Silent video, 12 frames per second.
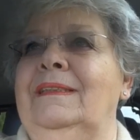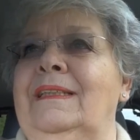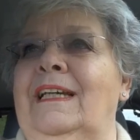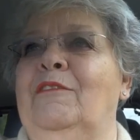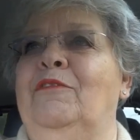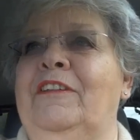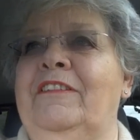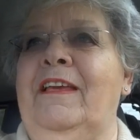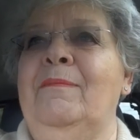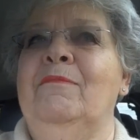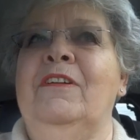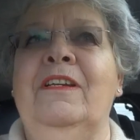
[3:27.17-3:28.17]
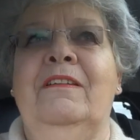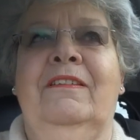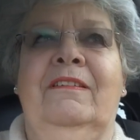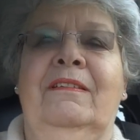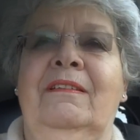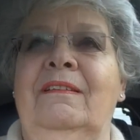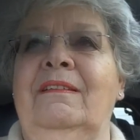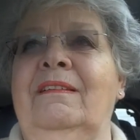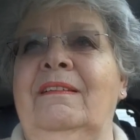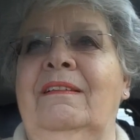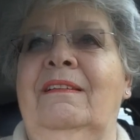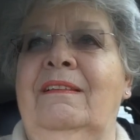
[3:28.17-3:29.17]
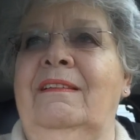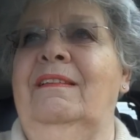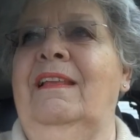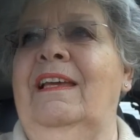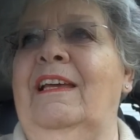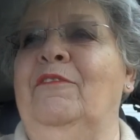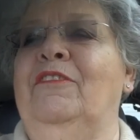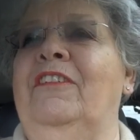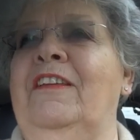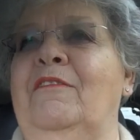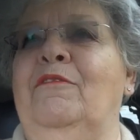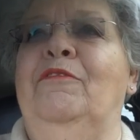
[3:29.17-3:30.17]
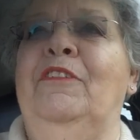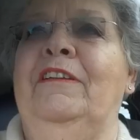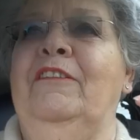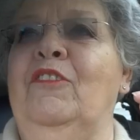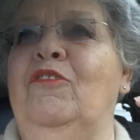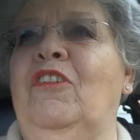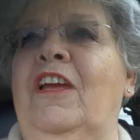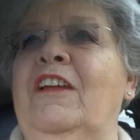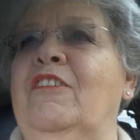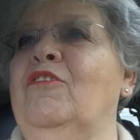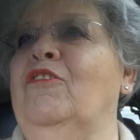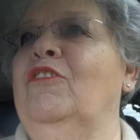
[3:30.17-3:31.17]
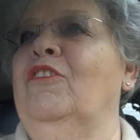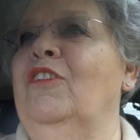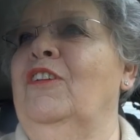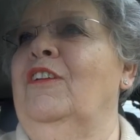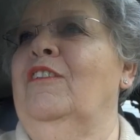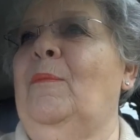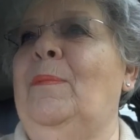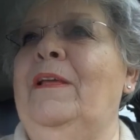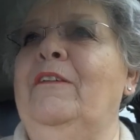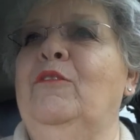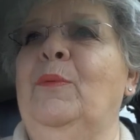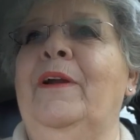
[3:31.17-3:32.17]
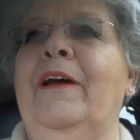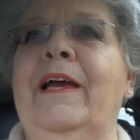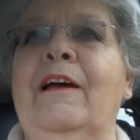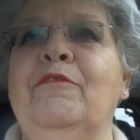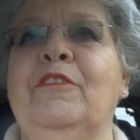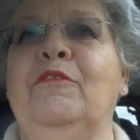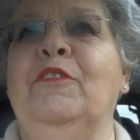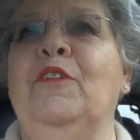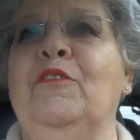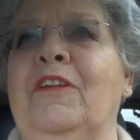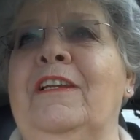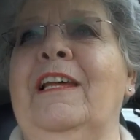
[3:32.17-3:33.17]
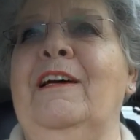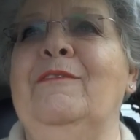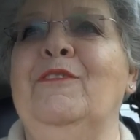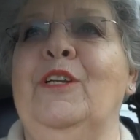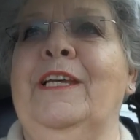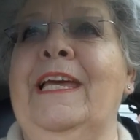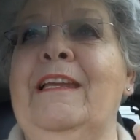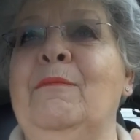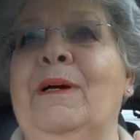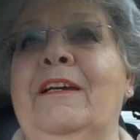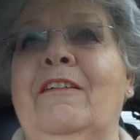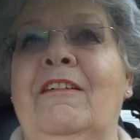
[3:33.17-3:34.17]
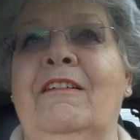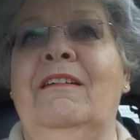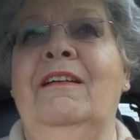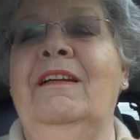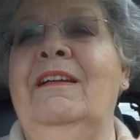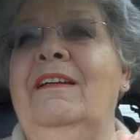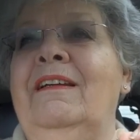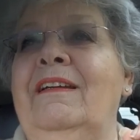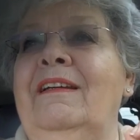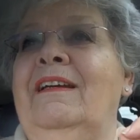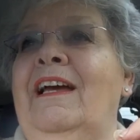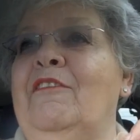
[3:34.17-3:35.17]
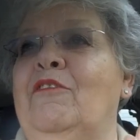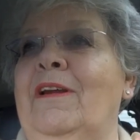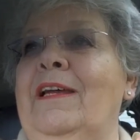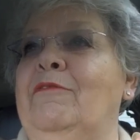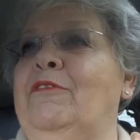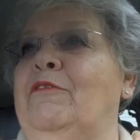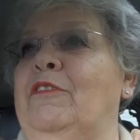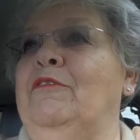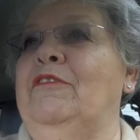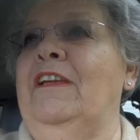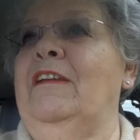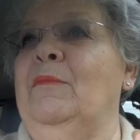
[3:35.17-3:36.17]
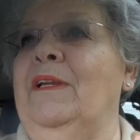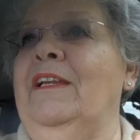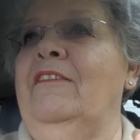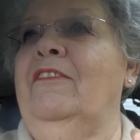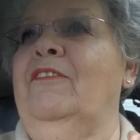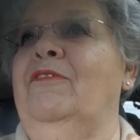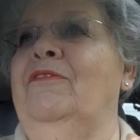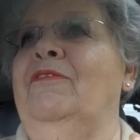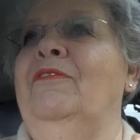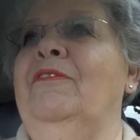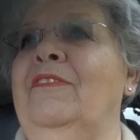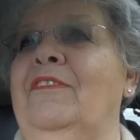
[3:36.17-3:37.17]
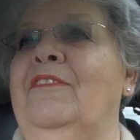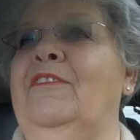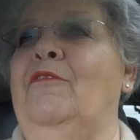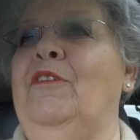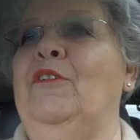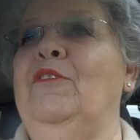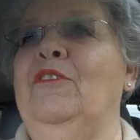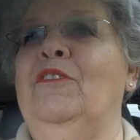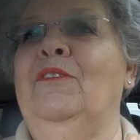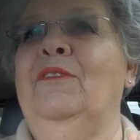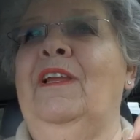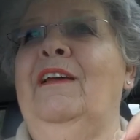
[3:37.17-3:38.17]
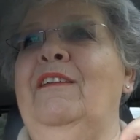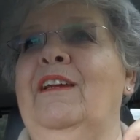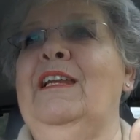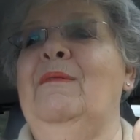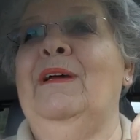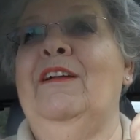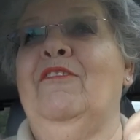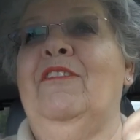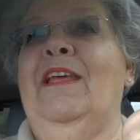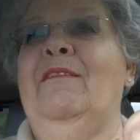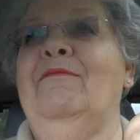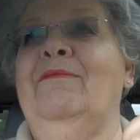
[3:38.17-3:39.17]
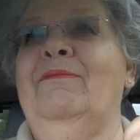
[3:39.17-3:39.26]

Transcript: and for some reason they have seen fit to change the place where I have to vote. And now I've got to get in my car and drive for 15 minutes to vote. Now you can imagine that